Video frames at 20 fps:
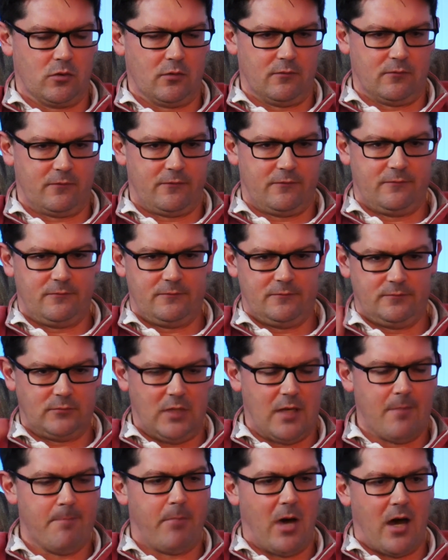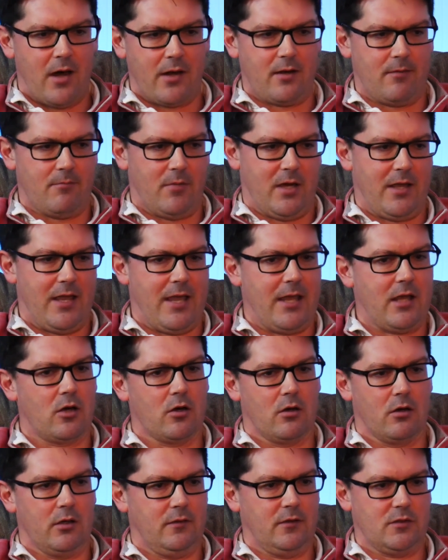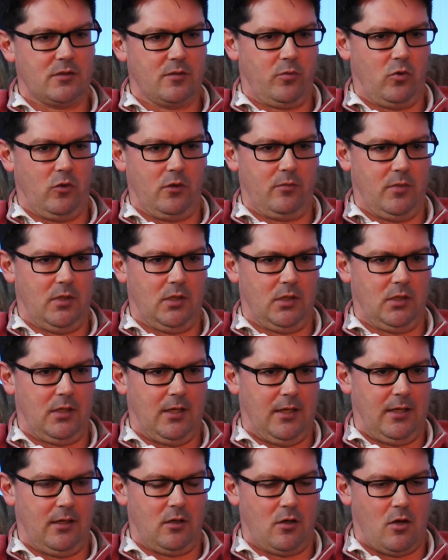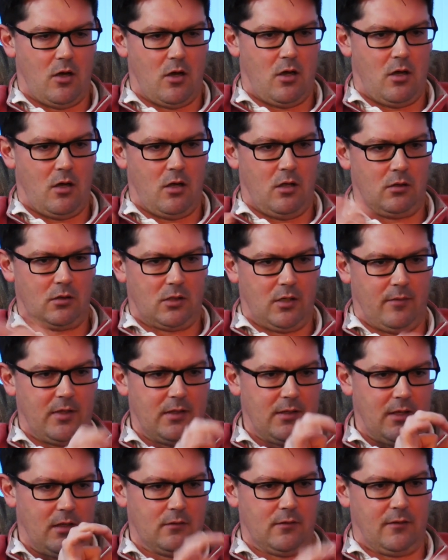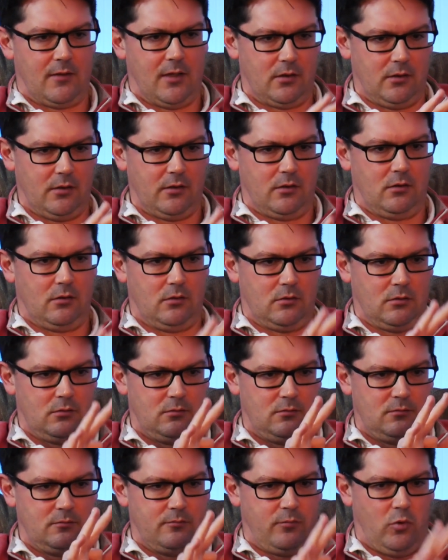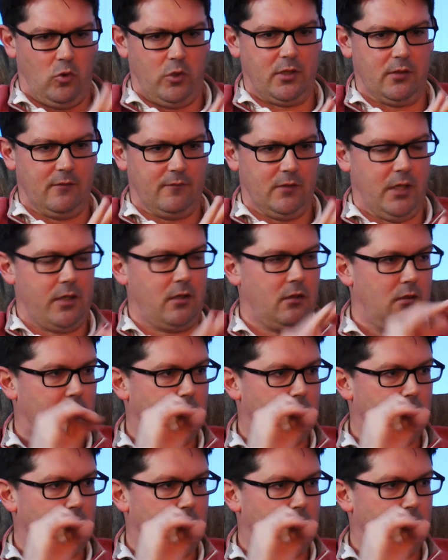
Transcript: of embody my anger and disappointment, and it all coming down to that little point of light.